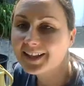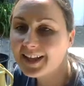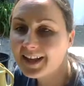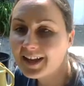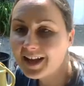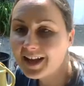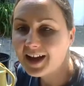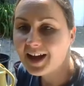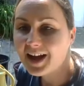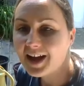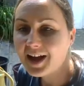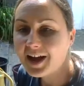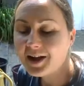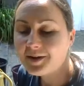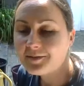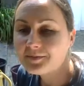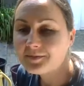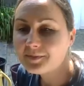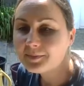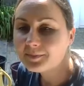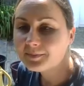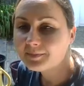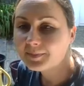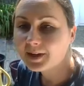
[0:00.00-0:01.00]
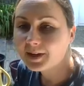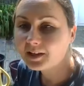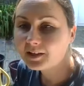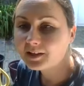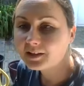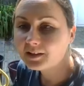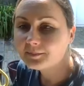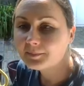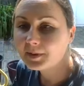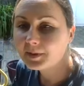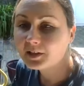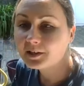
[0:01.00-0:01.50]

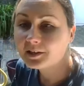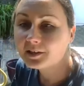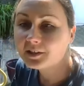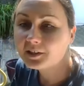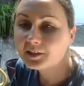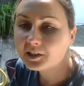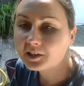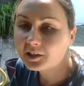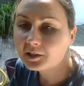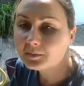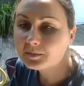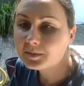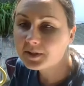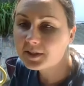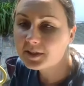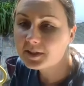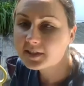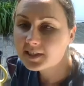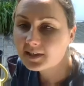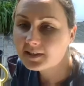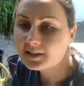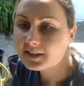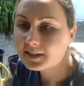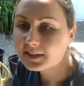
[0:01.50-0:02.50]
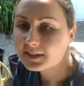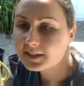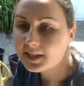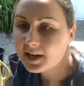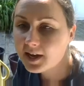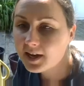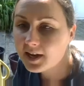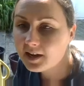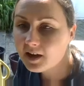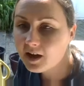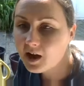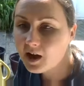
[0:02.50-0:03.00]
My herbs tend to
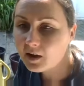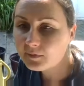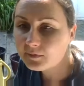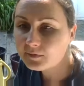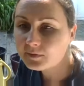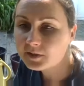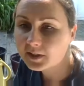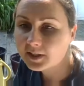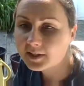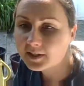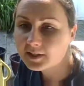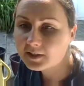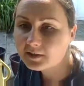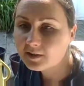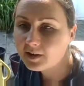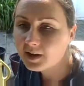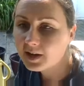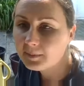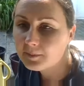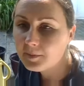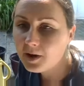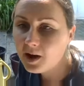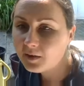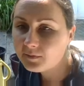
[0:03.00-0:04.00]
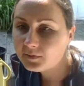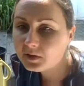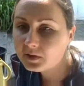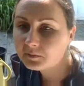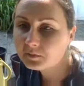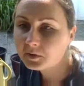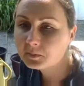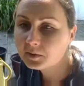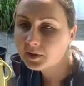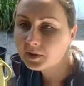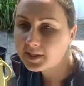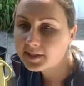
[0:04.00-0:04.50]
die often, so I'm often
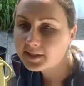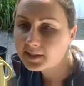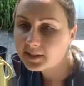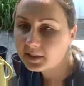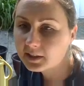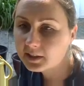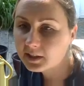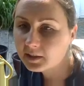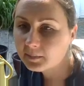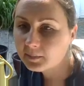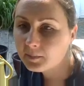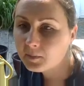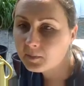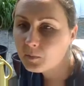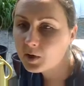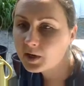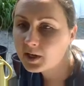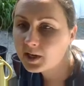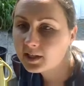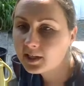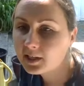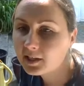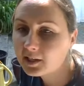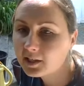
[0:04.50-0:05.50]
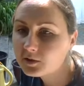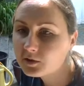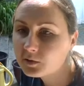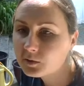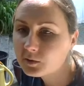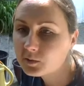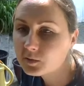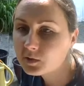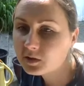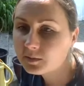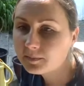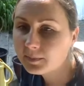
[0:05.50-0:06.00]
replacing them. What can I
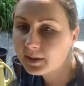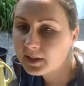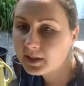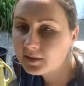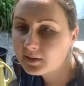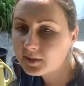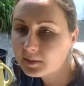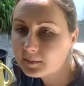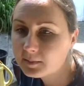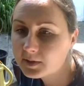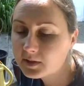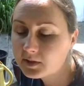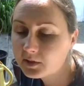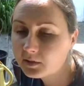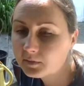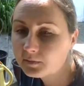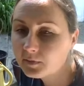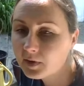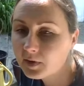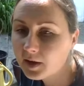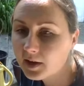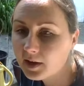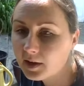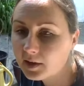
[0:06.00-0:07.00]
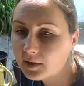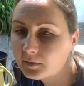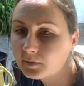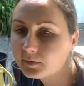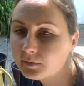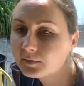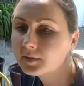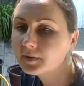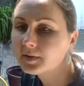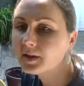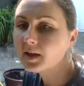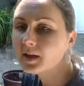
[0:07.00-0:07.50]
do to make them survive?
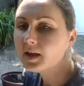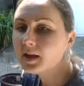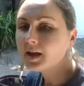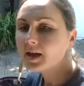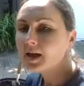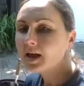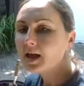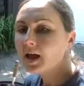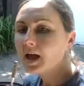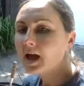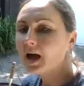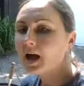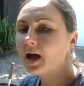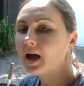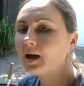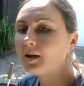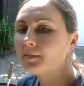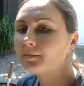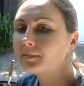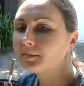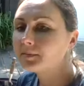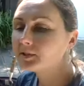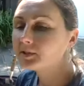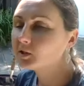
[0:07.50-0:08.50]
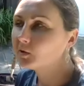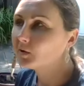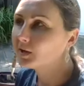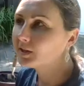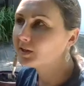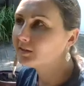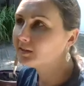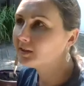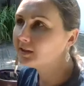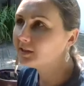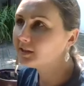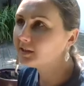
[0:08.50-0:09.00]
So I
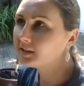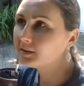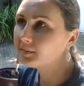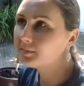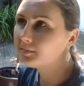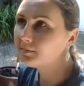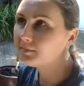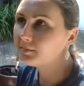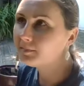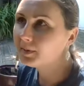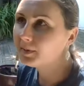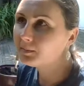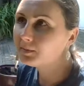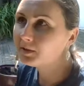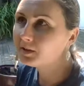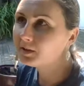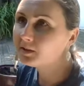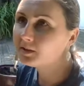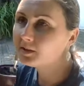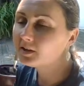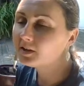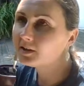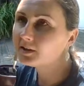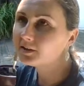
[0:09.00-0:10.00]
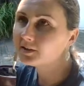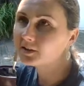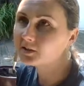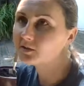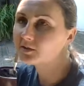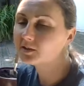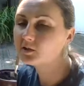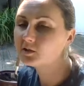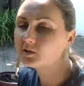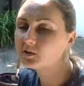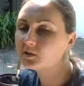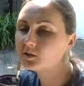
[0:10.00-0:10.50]
think maybe the
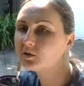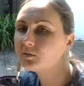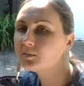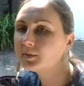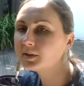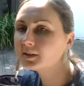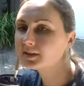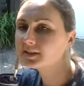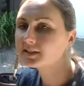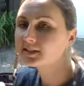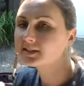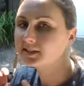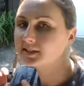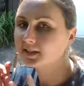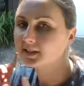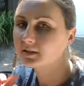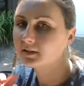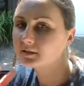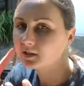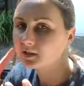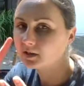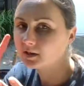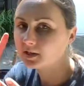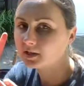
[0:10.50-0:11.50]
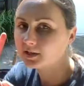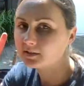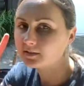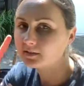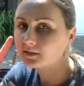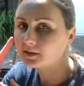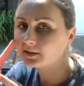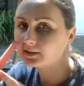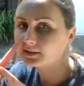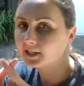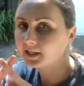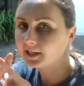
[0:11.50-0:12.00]
two biggest things are
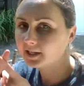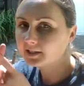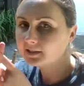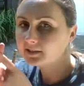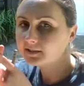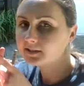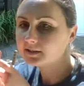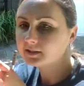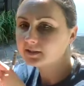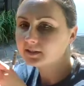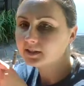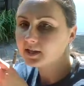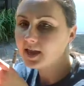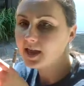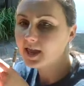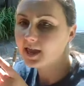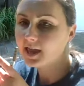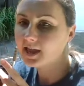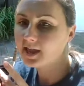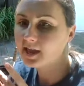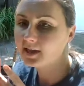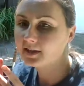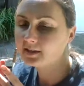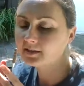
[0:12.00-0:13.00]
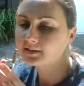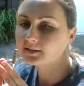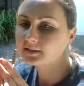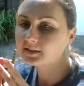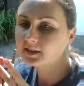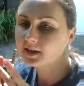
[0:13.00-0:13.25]
light and